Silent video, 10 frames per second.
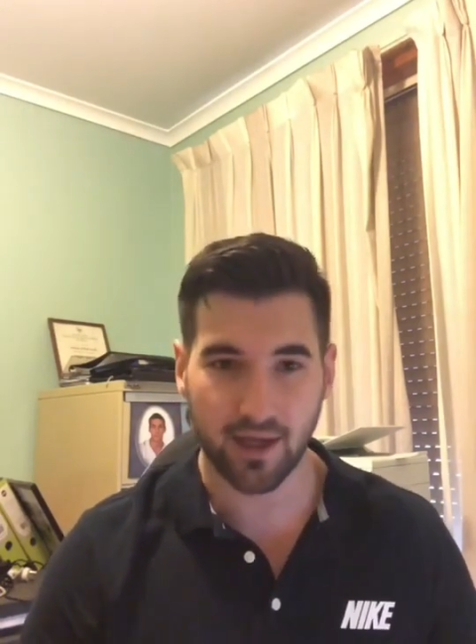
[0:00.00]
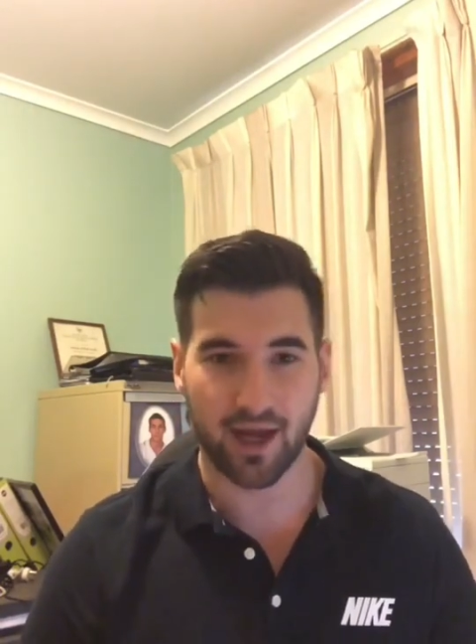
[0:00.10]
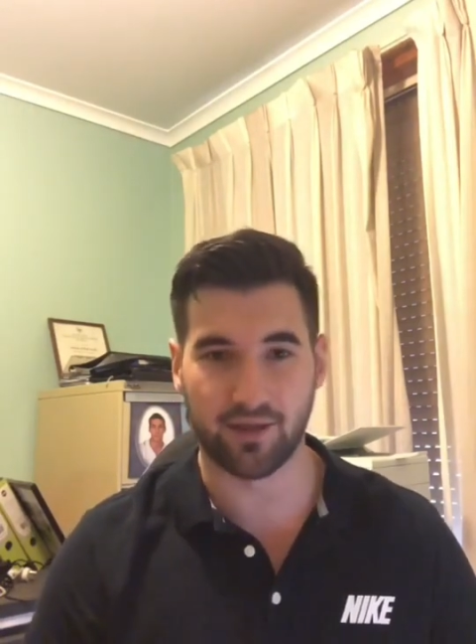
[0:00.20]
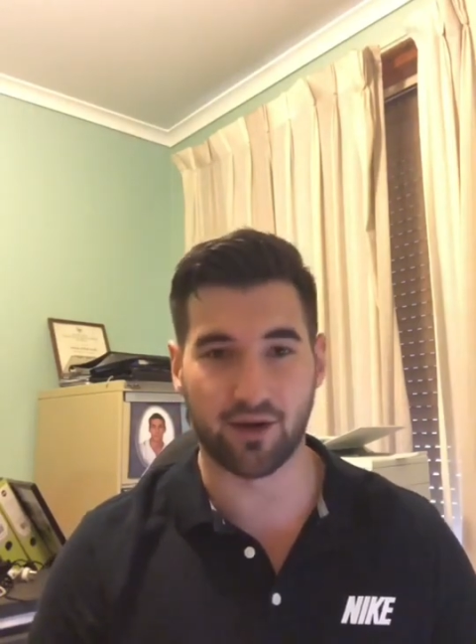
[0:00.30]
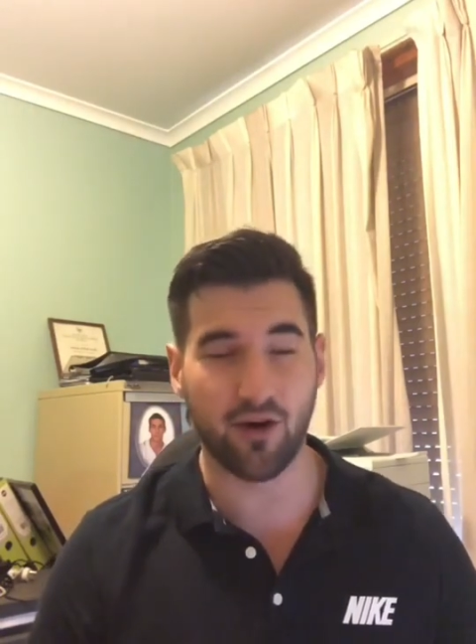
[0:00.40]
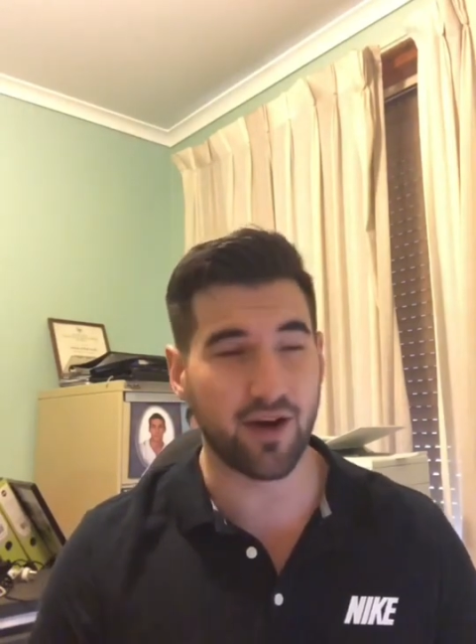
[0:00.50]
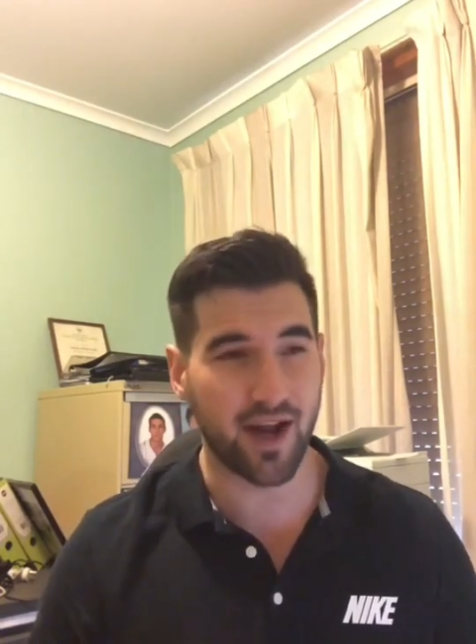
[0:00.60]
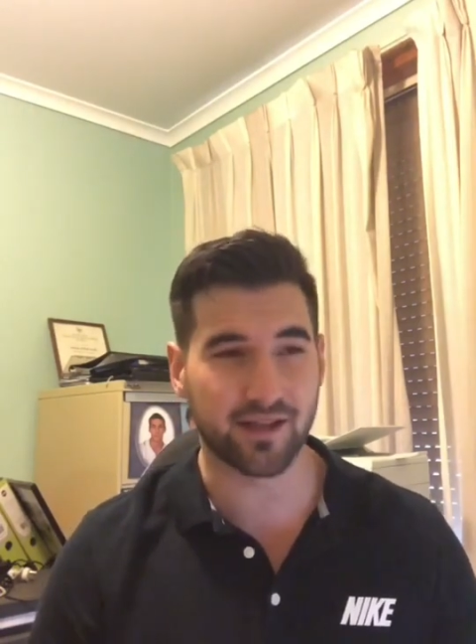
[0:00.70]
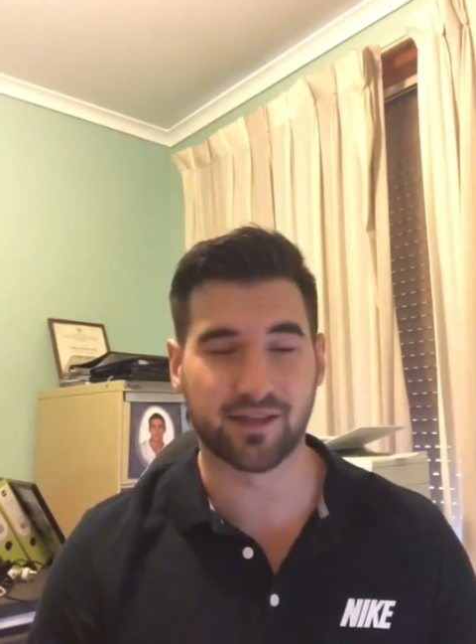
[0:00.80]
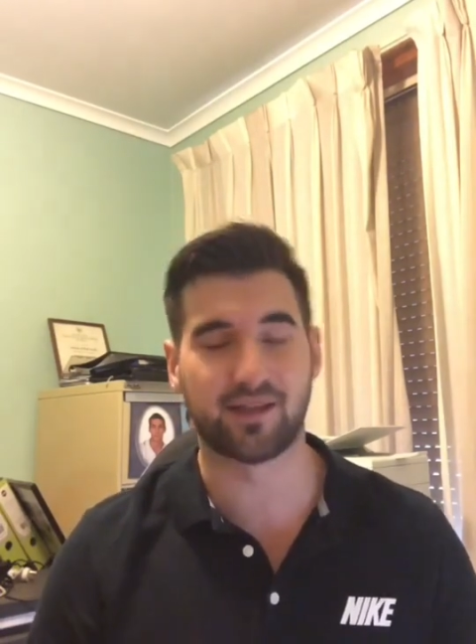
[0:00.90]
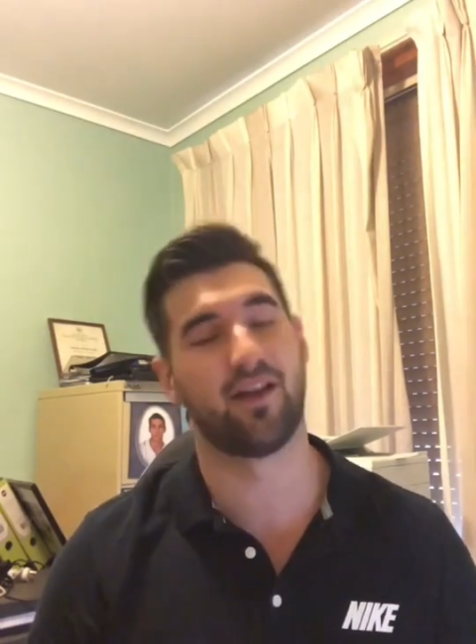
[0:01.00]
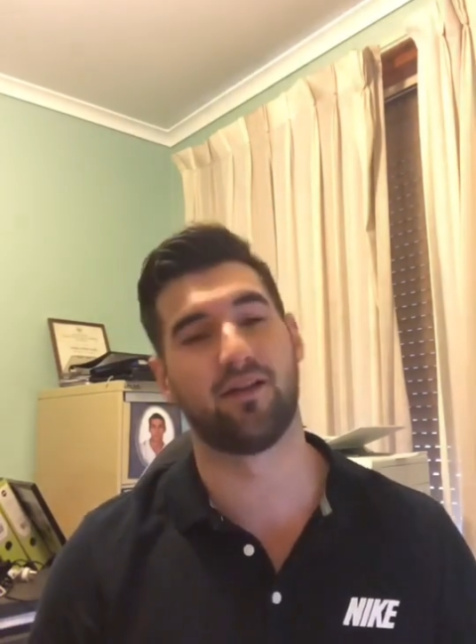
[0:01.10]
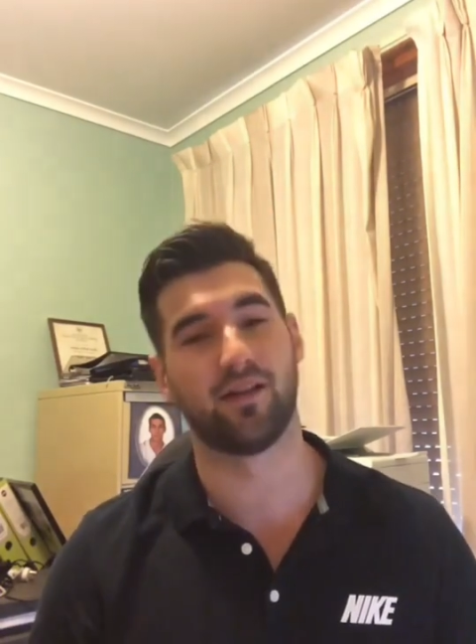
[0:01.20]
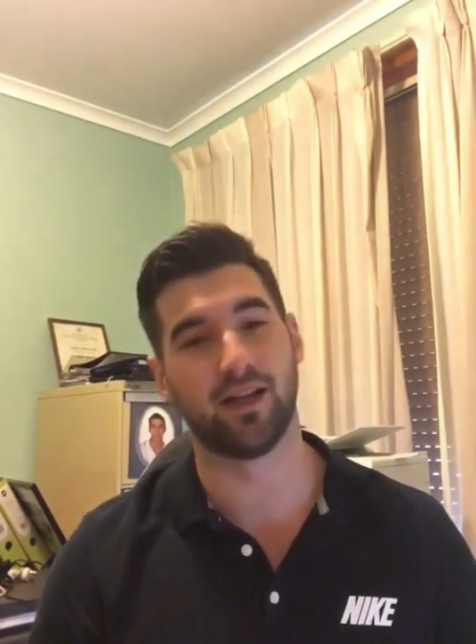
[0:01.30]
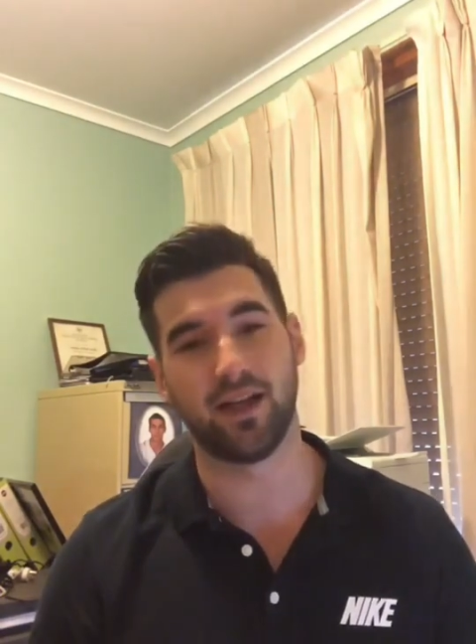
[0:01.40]
and they don't
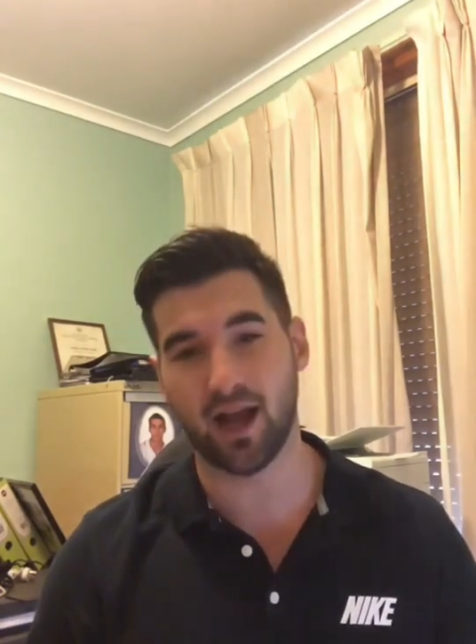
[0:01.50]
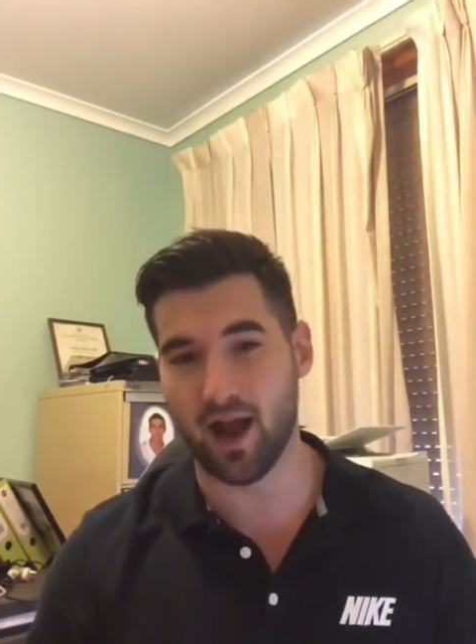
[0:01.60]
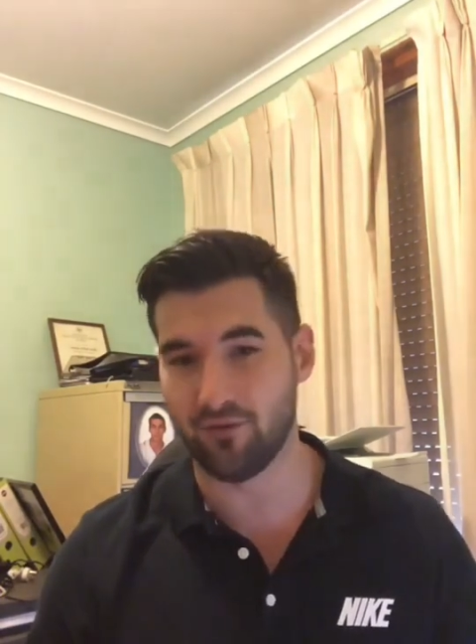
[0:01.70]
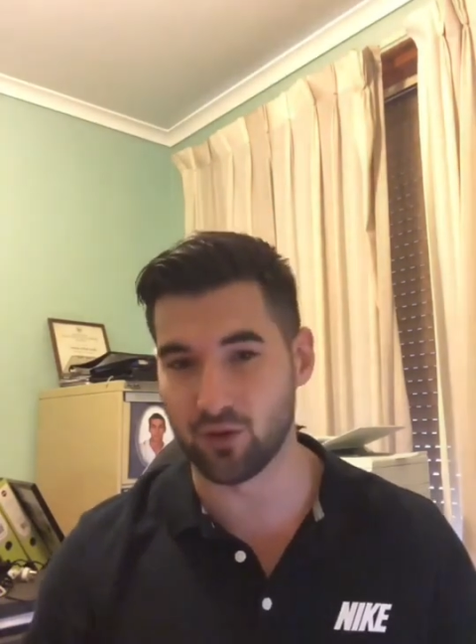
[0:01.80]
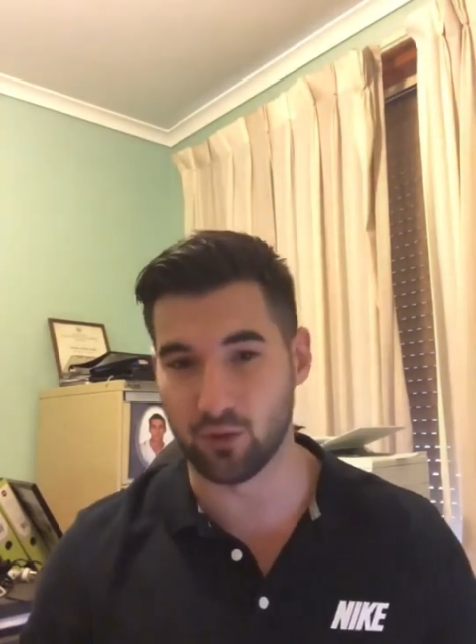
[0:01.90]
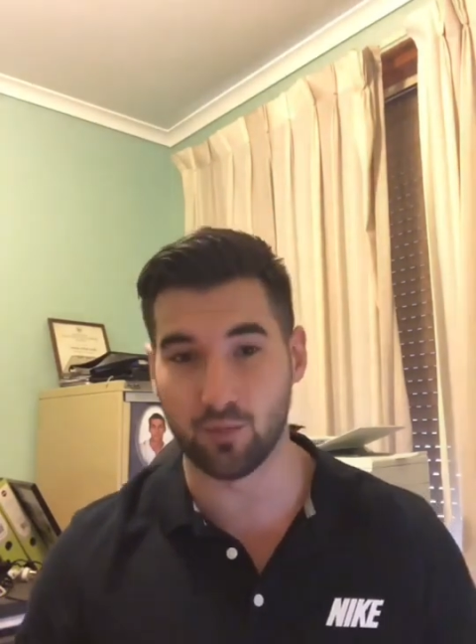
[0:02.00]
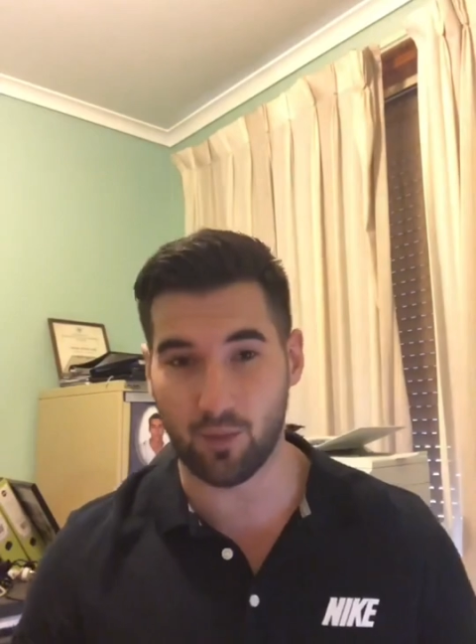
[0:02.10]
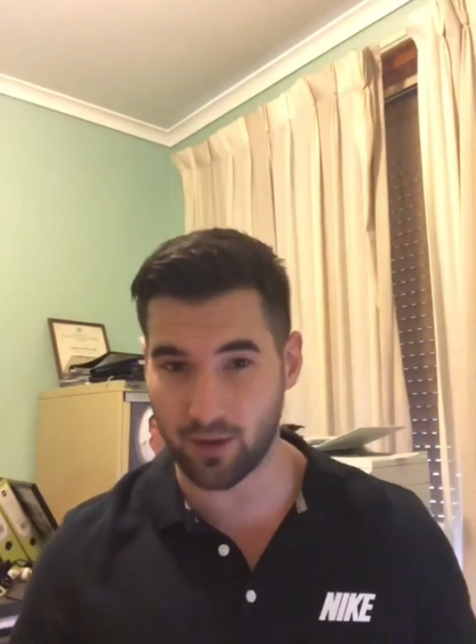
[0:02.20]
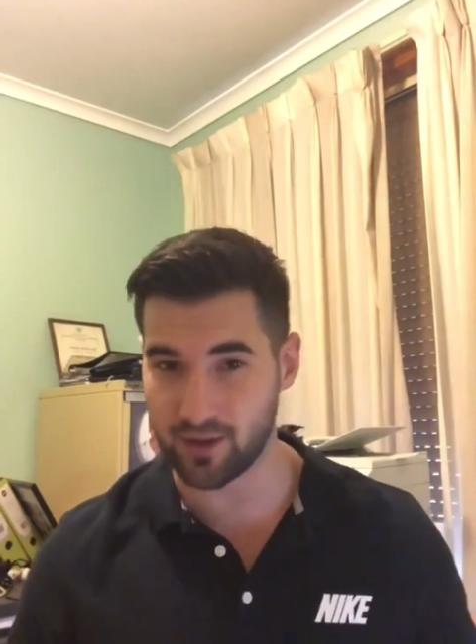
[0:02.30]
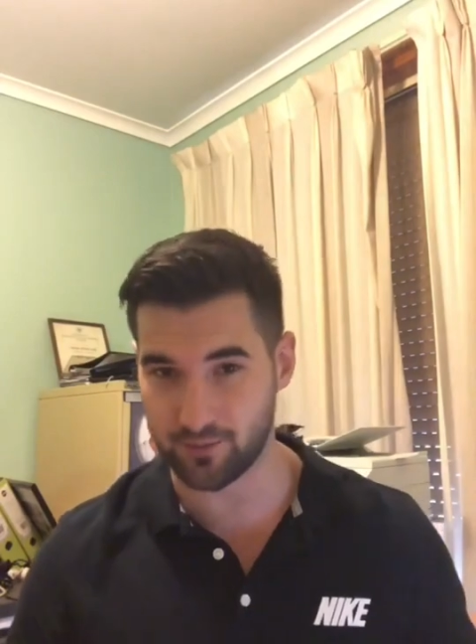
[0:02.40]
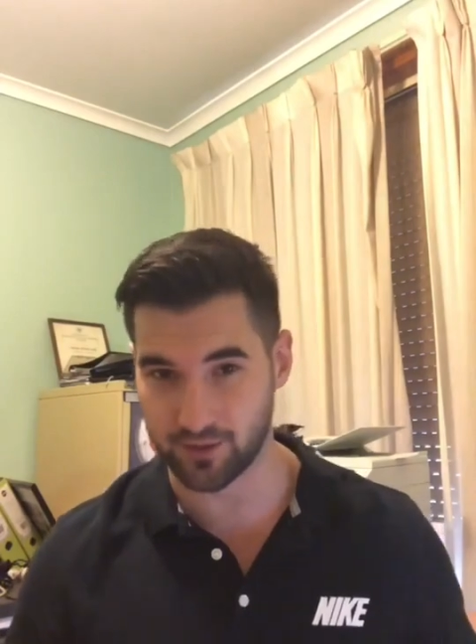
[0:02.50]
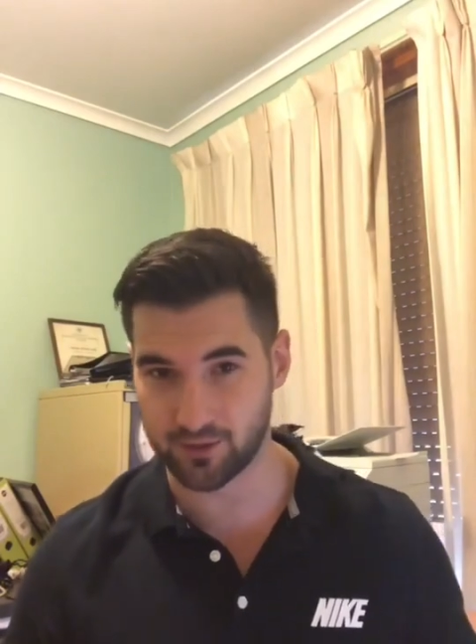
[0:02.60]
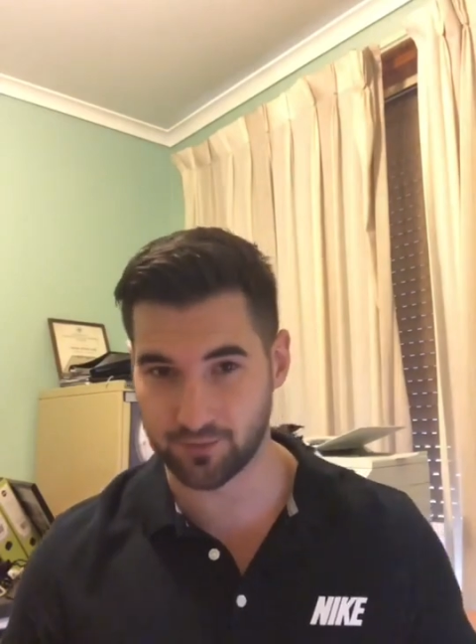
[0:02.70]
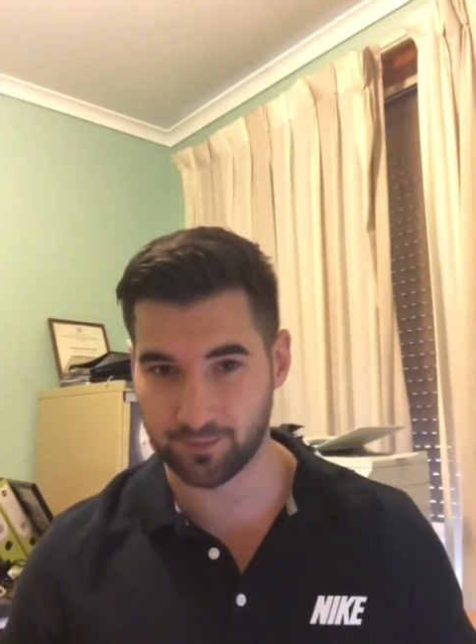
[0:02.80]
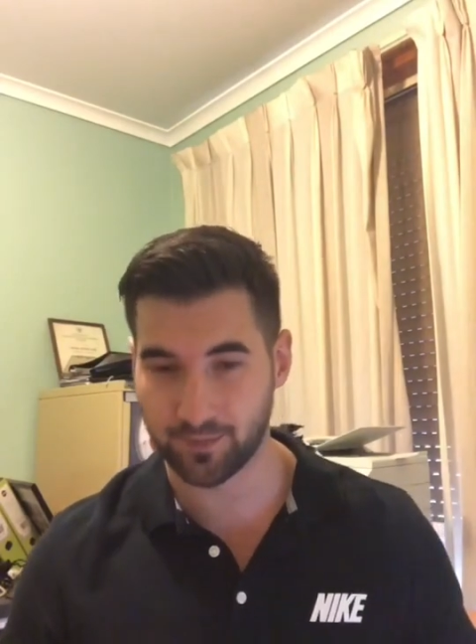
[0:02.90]
necessarily have a good body image.